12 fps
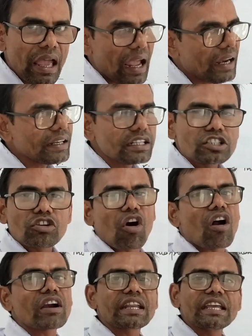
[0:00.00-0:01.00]
and it is
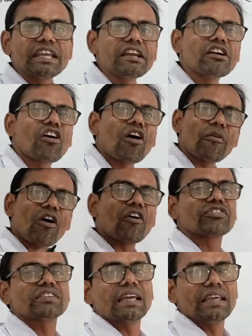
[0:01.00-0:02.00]
not income
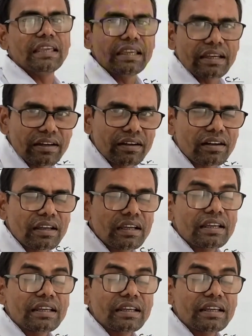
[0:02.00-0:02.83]
of the year,